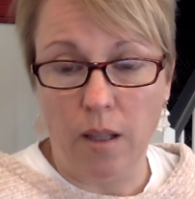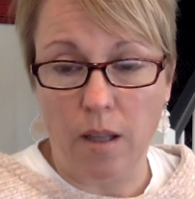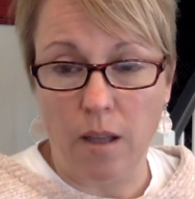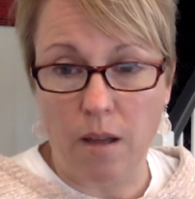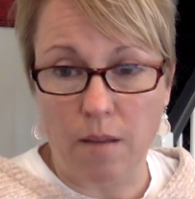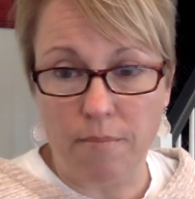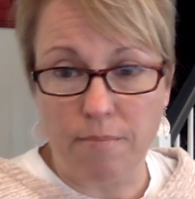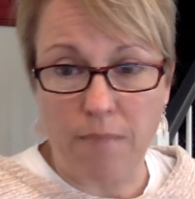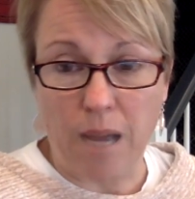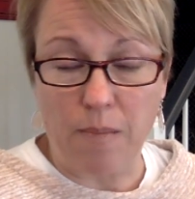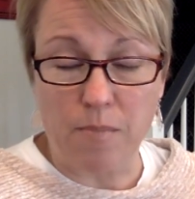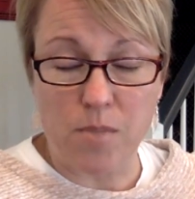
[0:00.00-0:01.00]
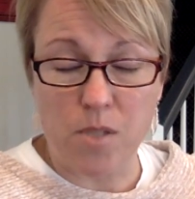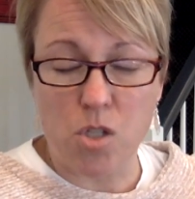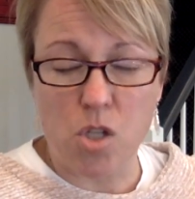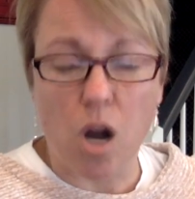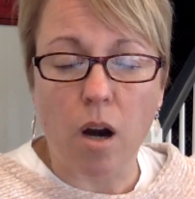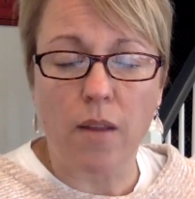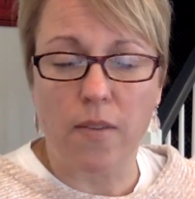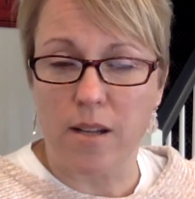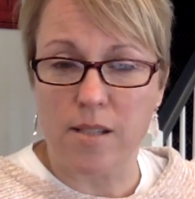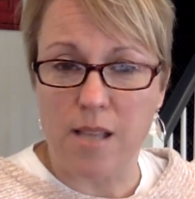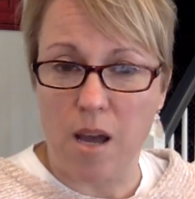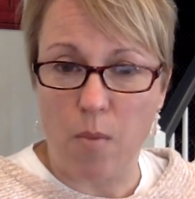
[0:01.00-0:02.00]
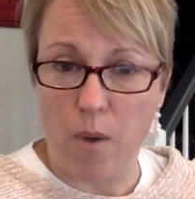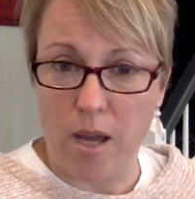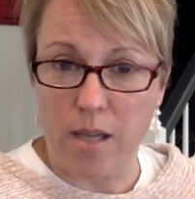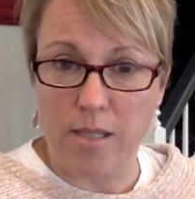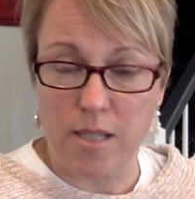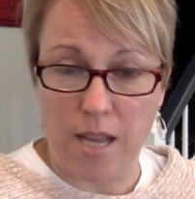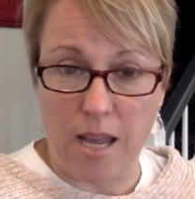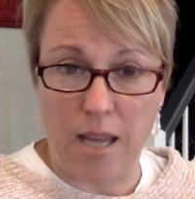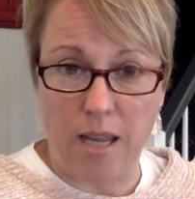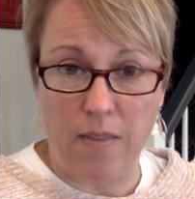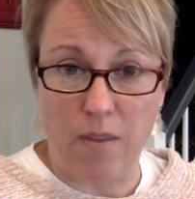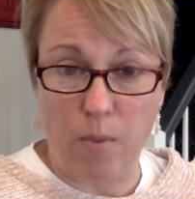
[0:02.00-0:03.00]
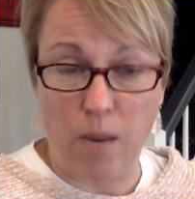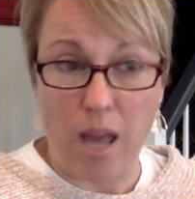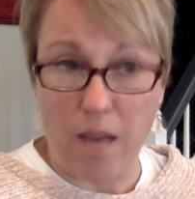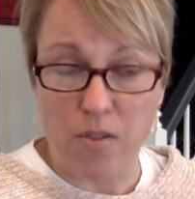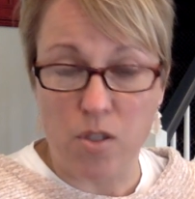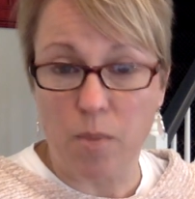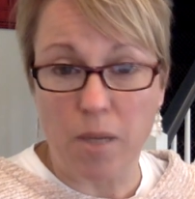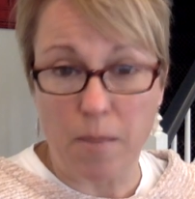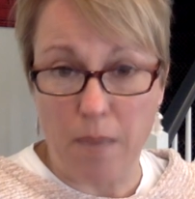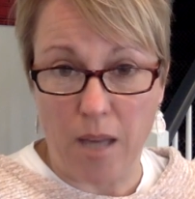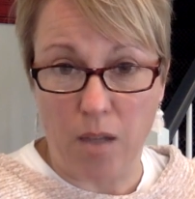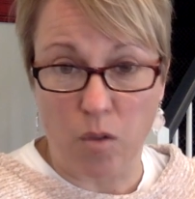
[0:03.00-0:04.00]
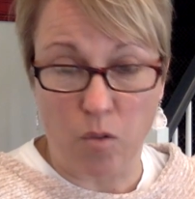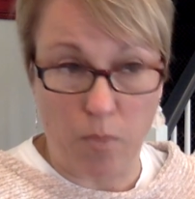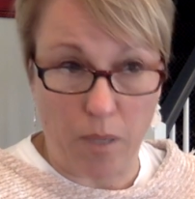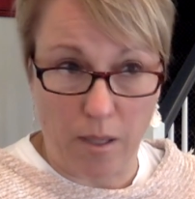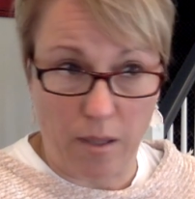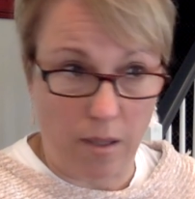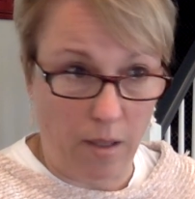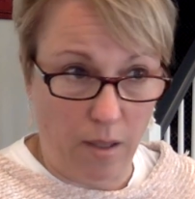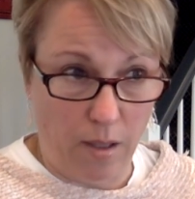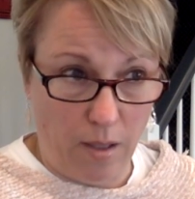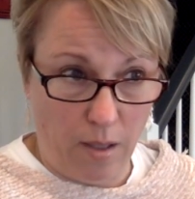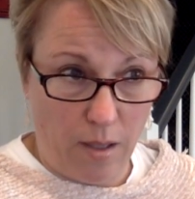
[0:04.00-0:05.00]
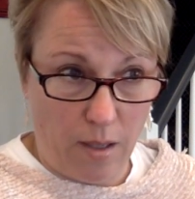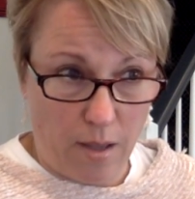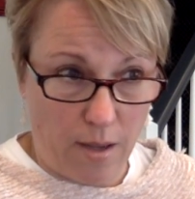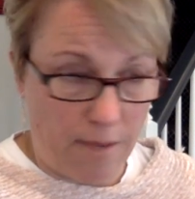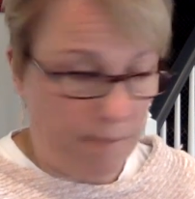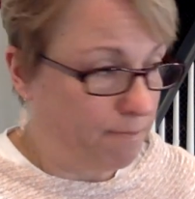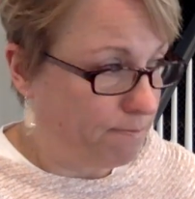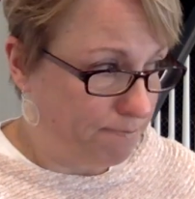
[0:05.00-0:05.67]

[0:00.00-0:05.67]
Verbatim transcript: um, I'm sorry that it's that way today, and that we have so many men who've been um,